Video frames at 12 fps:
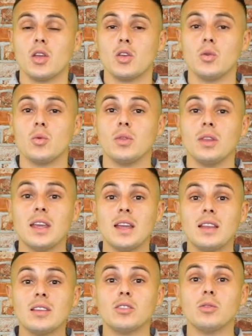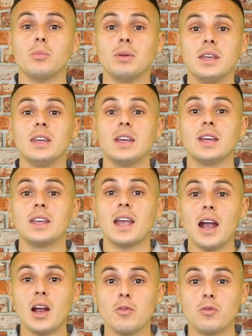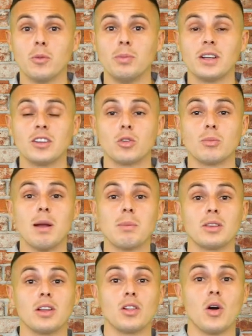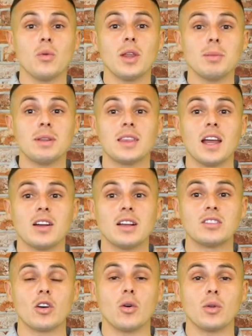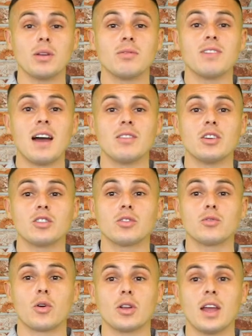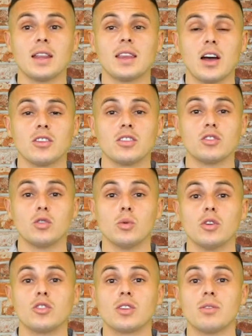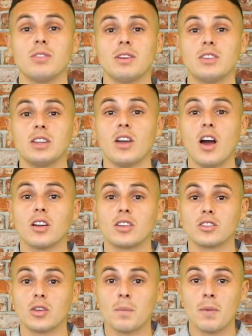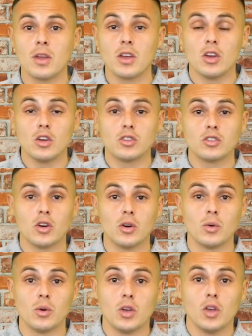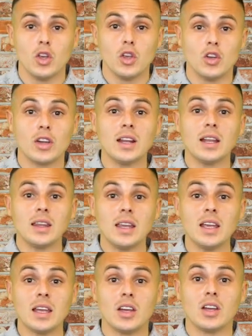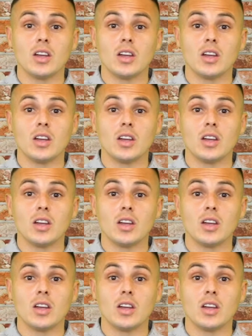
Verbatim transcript: You need to be careful because remember, the loan limit there is only $548,250. So you're going to need